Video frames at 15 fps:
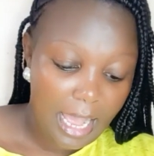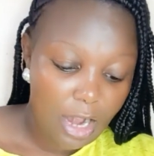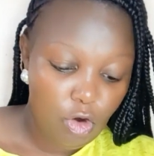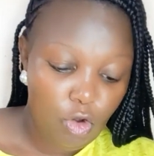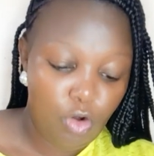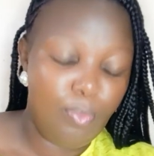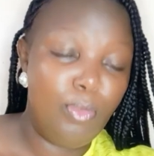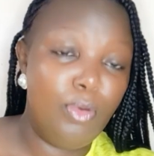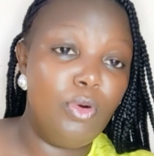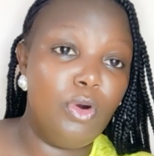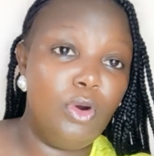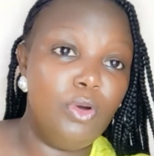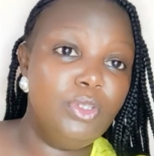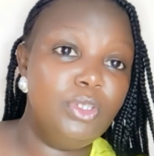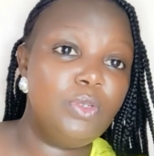logbook
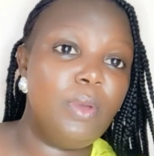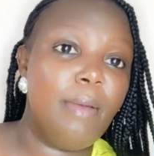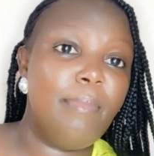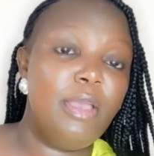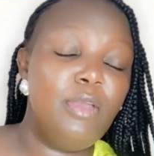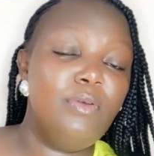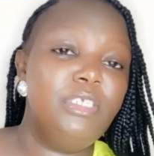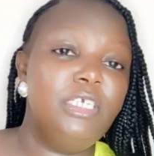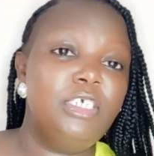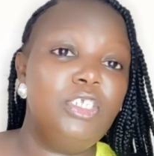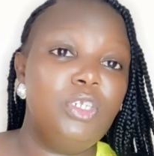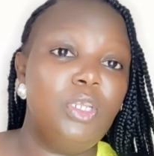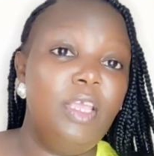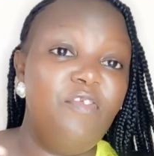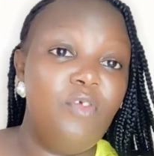loans, whereby you
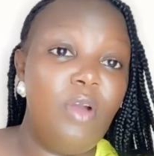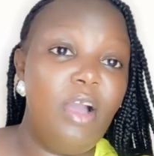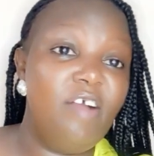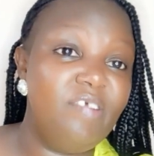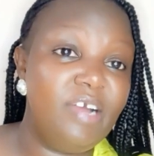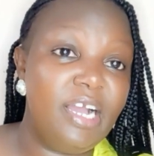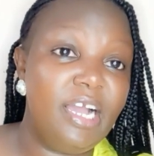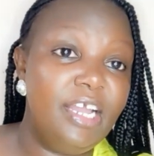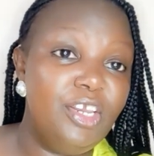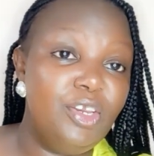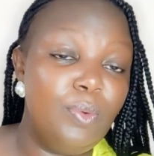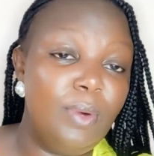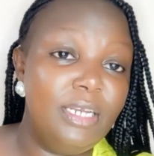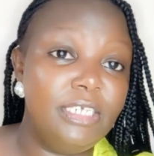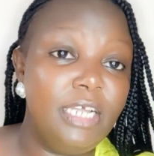just, if you have a car and
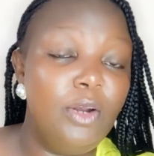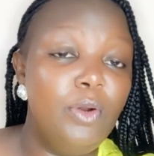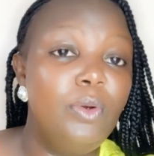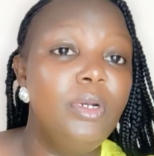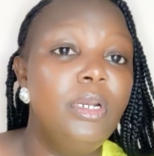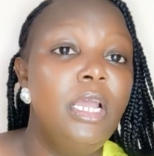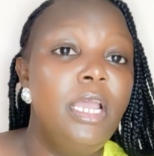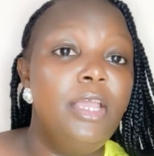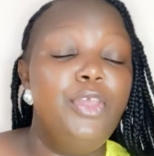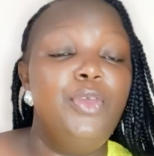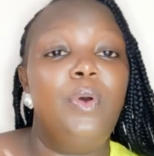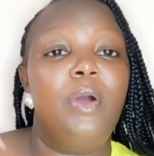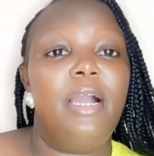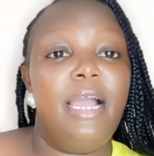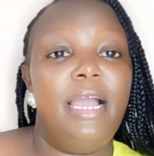you want a loan,
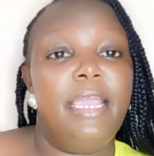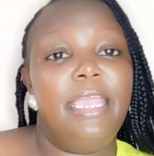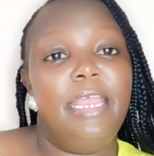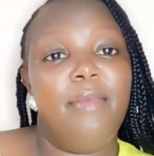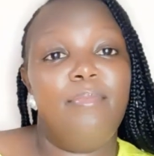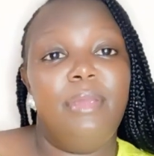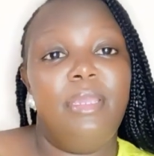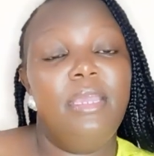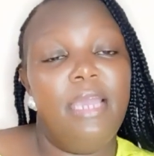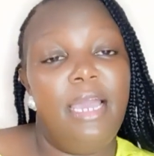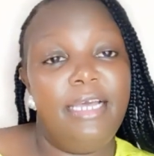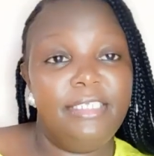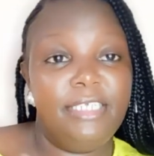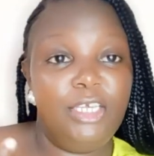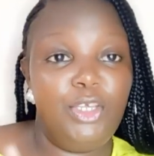your car can be
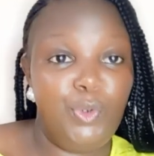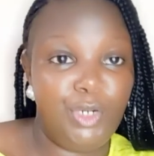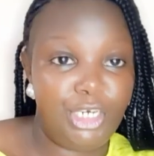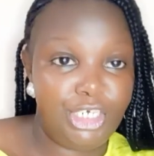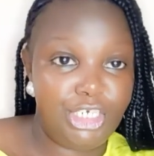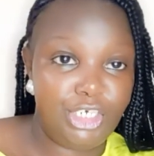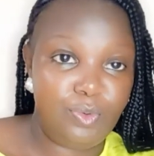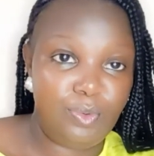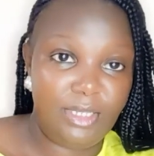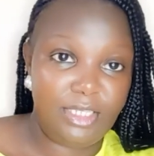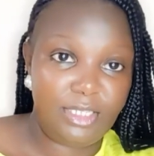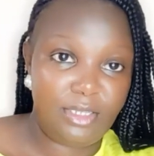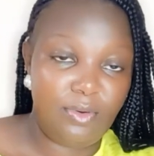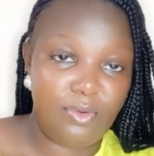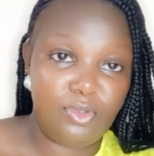a security to
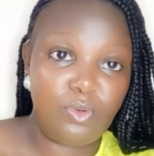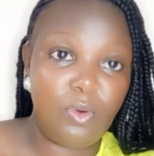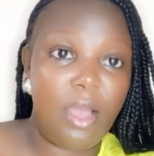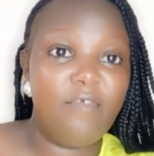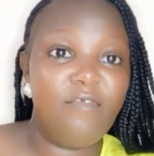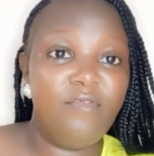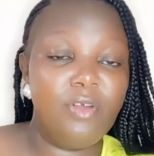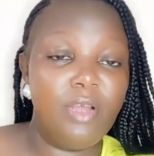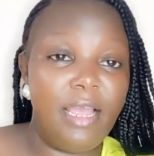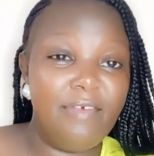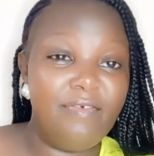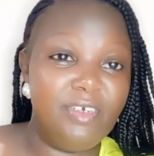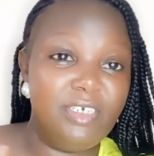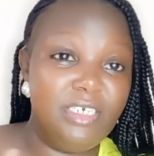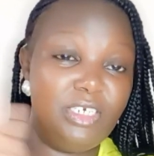this loan. So
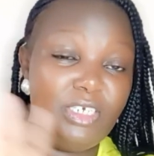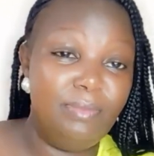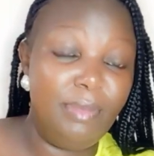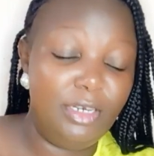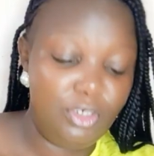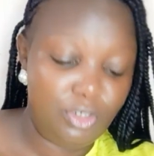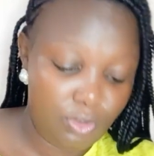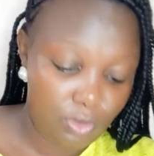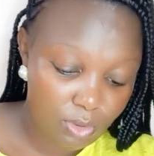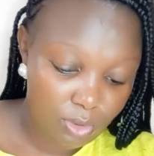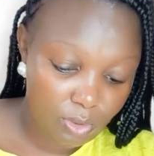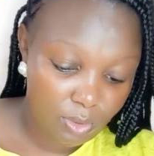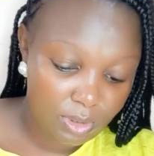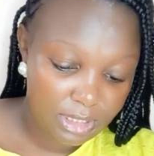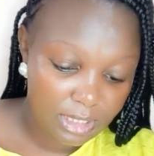I've mentioned
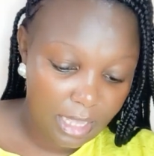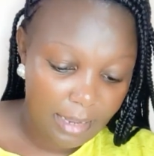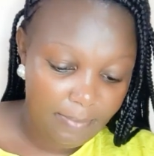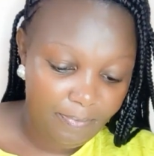those